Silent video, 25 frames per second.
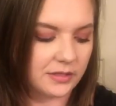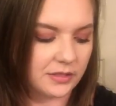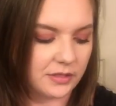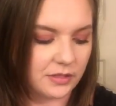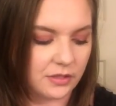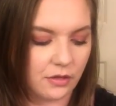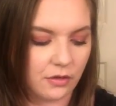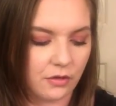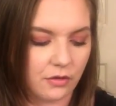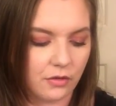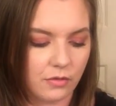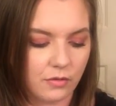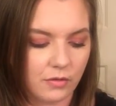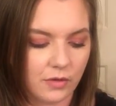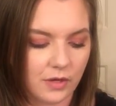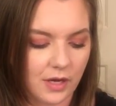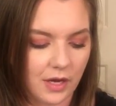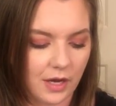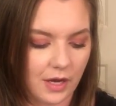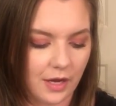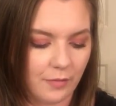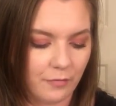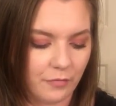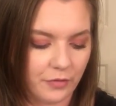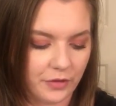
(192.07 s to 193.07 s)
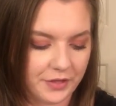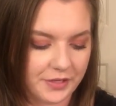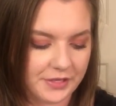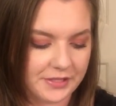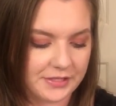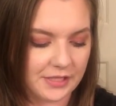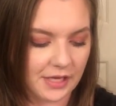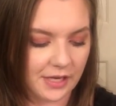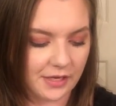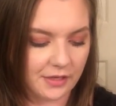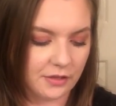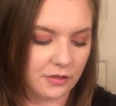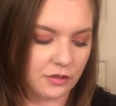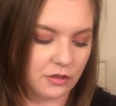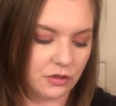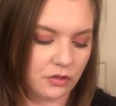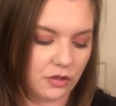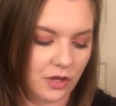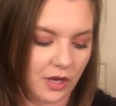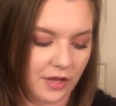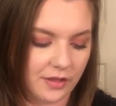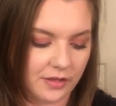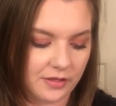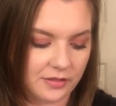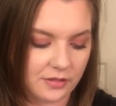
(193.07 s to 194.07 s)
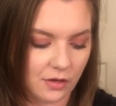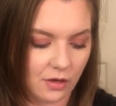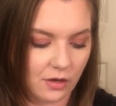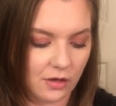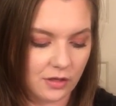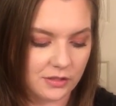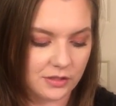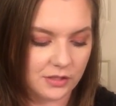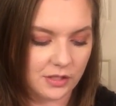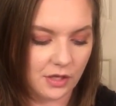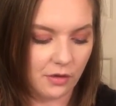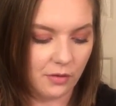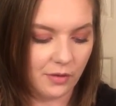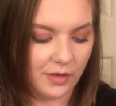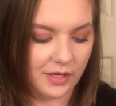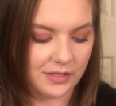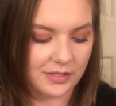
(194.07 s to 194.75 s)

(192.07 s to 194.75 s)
and so I'm really excited to try this also.